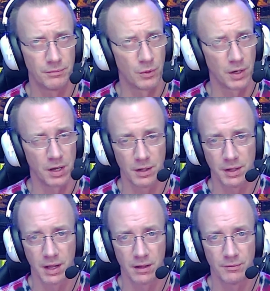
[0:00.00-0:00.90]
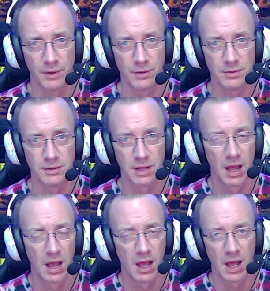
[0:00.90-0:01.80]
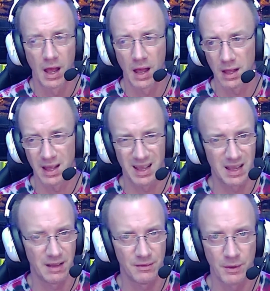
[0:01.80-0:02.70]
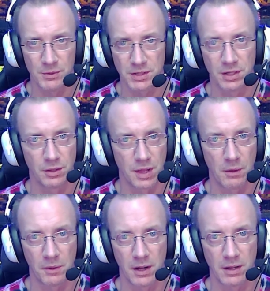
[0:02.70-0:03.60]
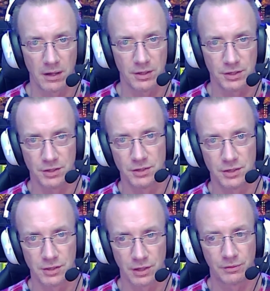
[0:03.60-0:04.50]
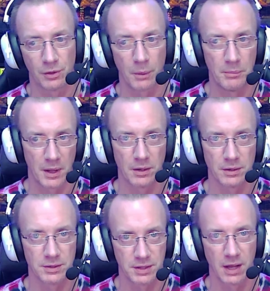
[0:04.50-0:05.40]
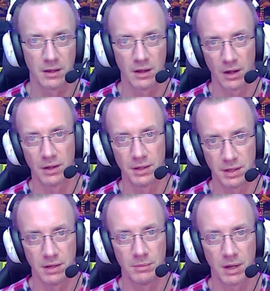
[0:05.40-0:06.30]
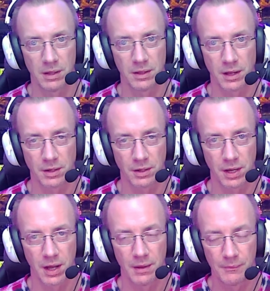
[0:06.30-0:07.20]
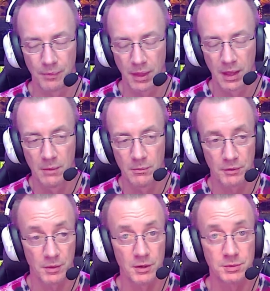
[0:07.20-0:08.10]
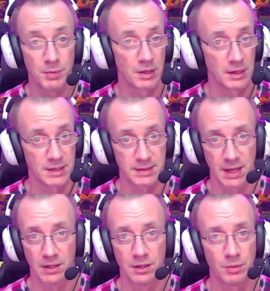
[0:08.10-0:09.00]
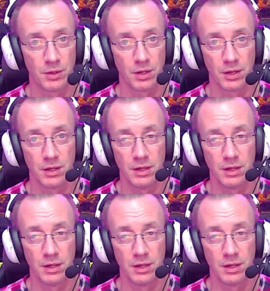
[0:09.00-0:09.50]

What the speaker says: $40 on the headphones. If I was going to go that route, I should just look for a better set on eBay that I could have got. But for the most part, they sounded pretty good.